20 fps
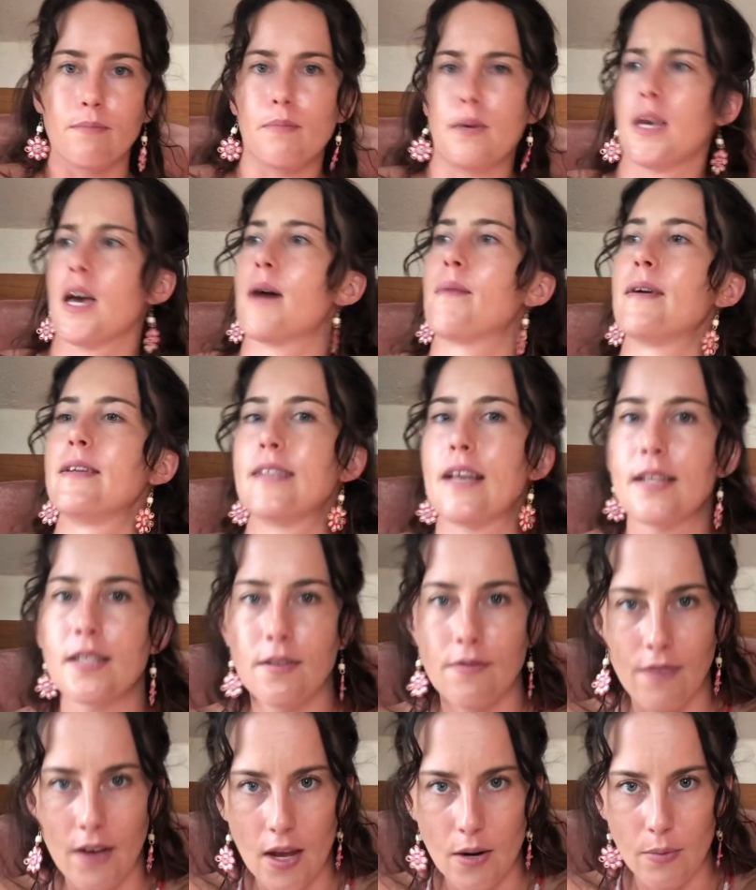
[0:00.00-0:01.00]
become
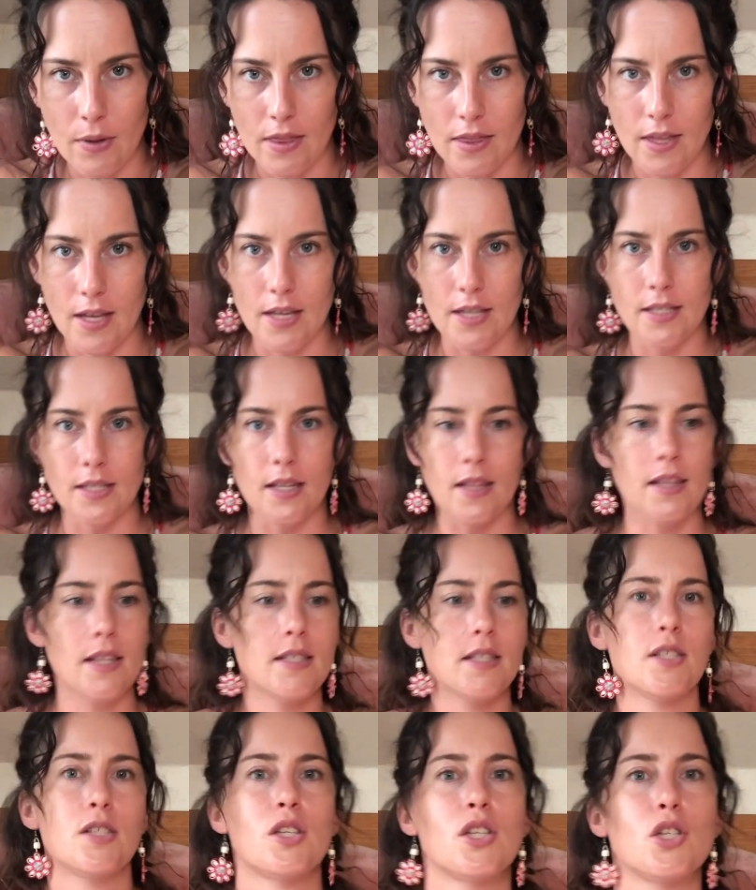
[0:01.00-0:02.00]
identified with this and this
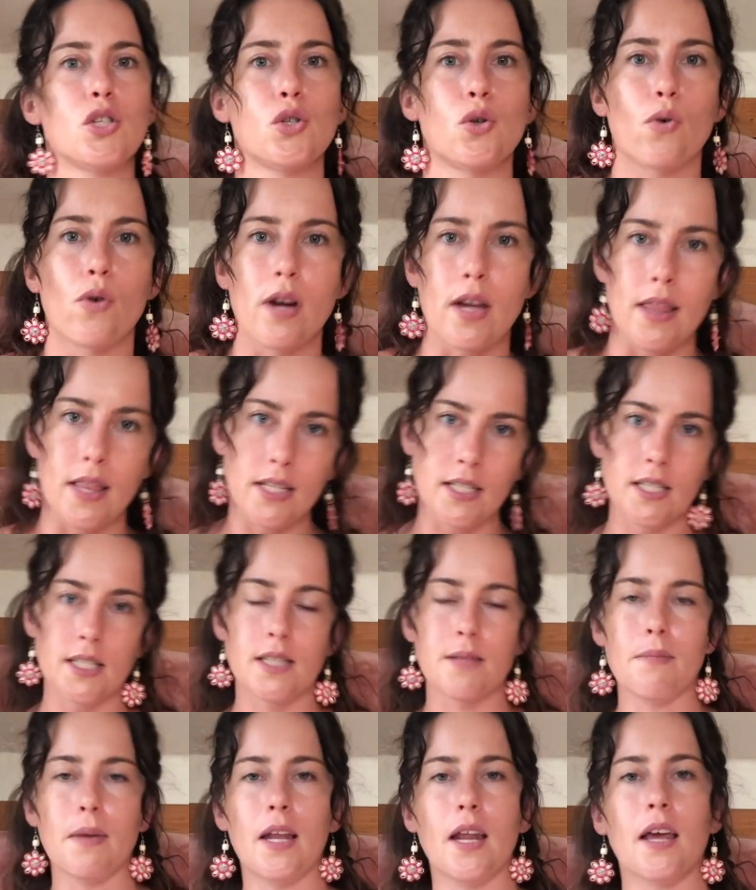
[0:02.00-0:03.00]
is the story and this is
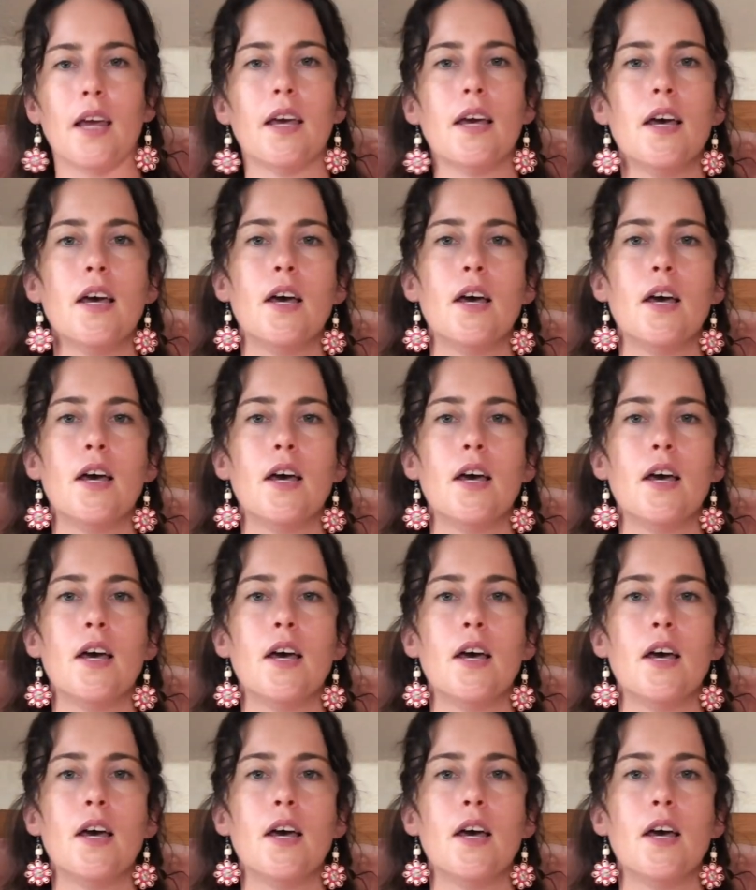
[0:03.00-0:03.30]
the meaning.